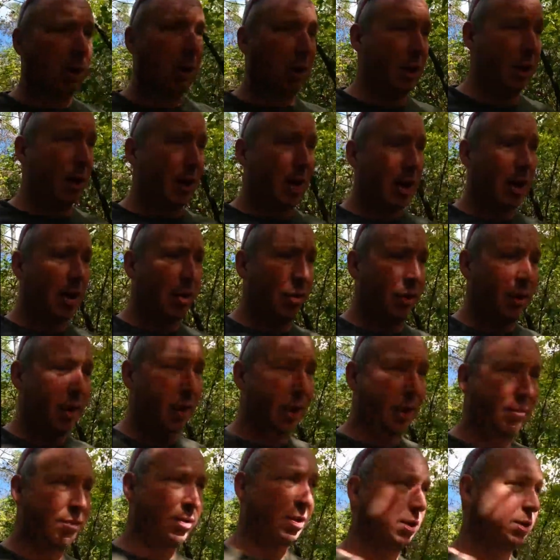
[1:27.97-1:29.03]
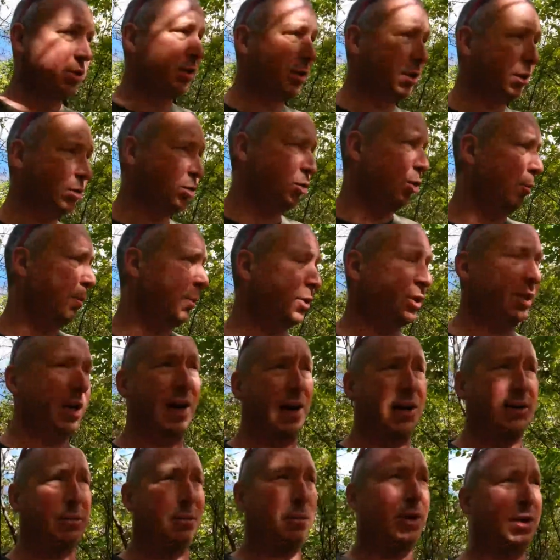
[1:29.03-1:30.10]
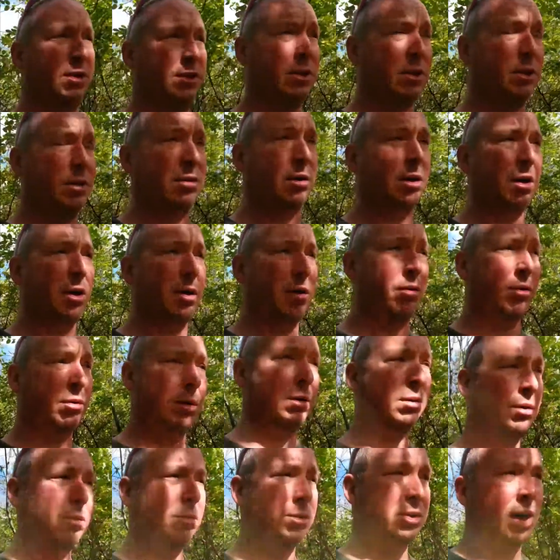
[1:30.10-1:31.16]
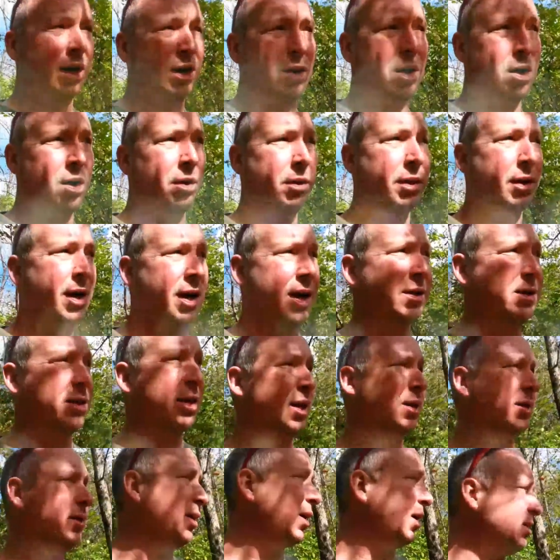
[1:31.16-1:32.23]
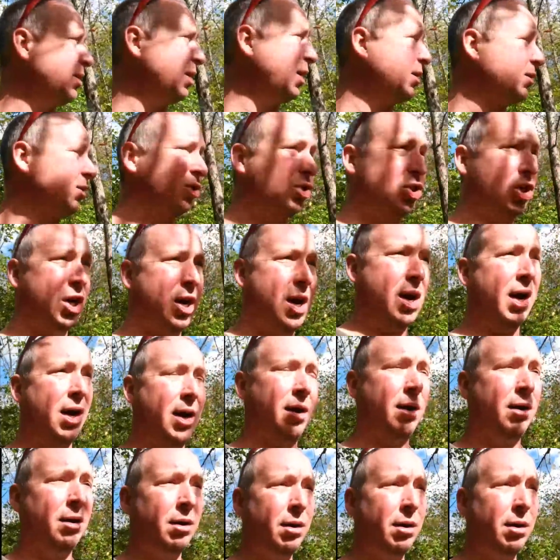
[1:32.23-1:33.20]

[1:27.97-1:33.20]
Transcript: and now they have these supersized ones, you know, which I call the SSSSJ,